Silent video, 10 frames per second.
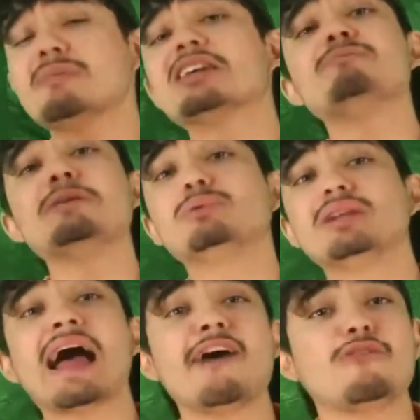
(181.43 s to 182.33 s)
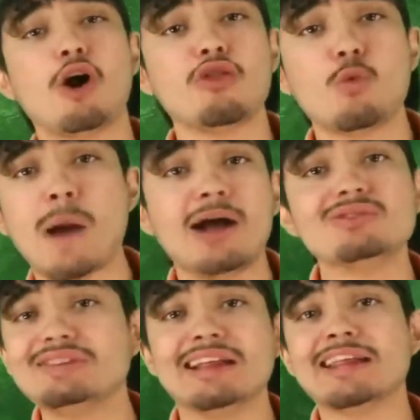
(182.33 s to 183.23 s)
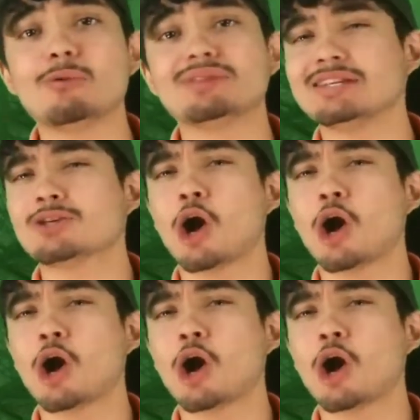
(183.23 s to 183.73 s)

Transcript: there making people laugh, all the while dealing with these